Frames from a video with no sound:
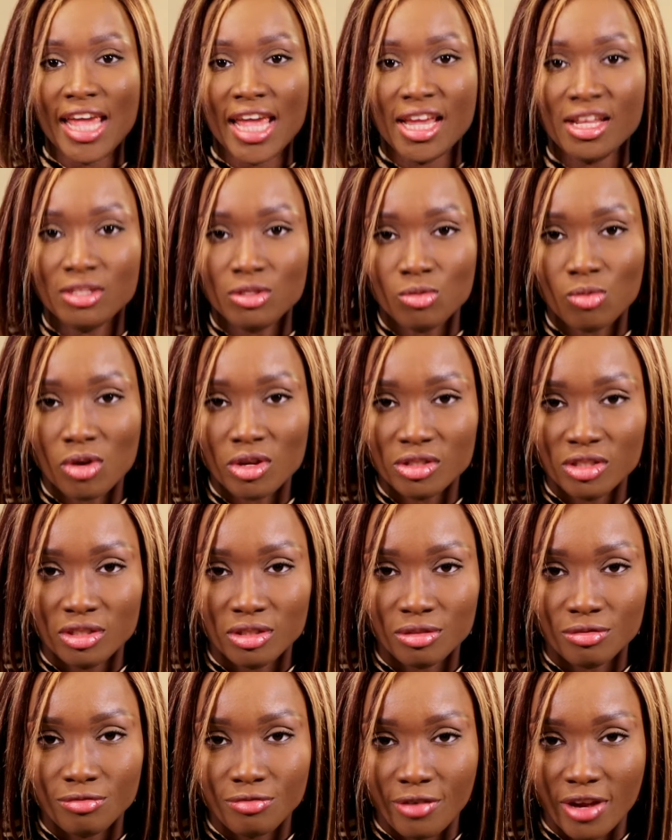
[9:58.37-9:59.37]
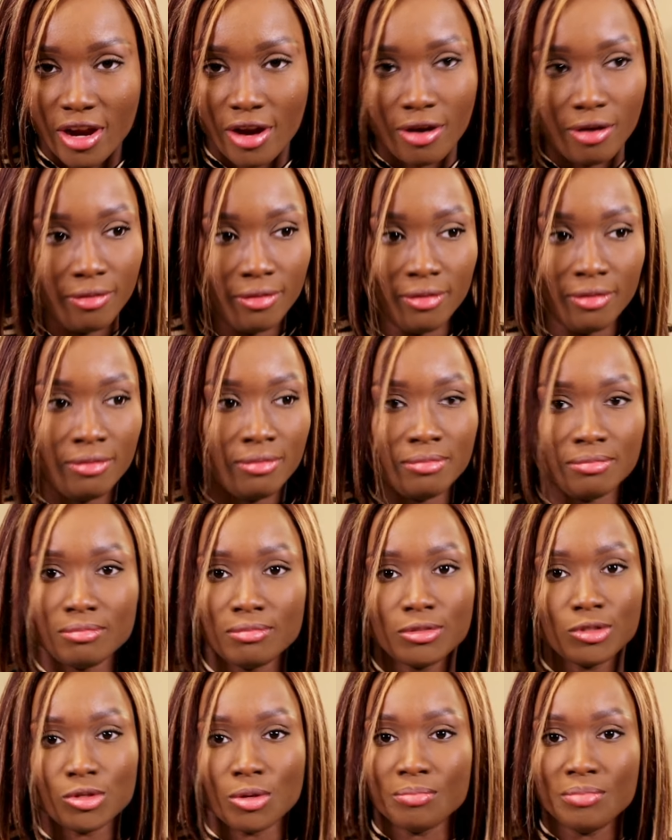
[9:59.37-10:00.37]
Hey, the world isn't fair.
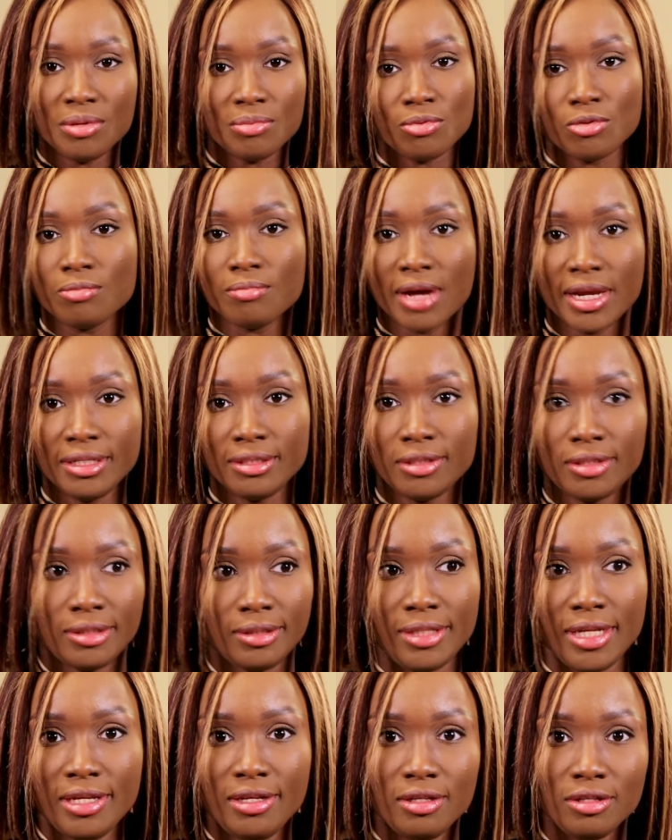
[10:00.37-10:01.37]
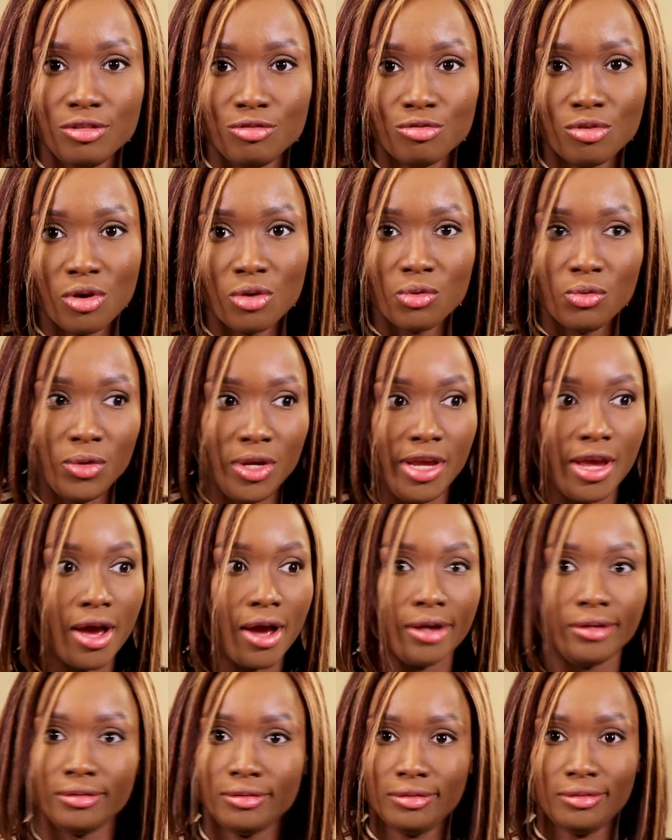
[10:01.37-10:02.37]
Some people might take it the wrong way
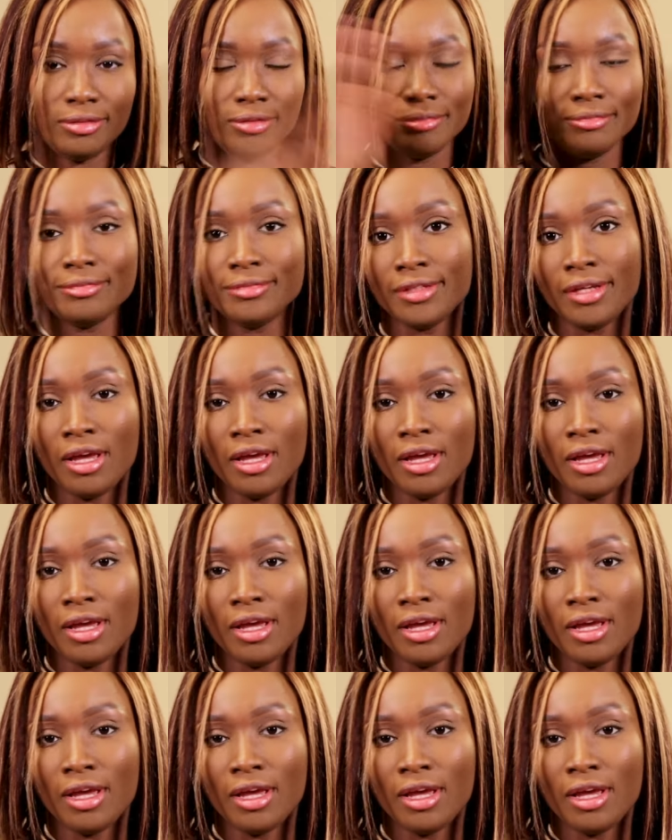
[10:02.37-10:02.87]
and, you know,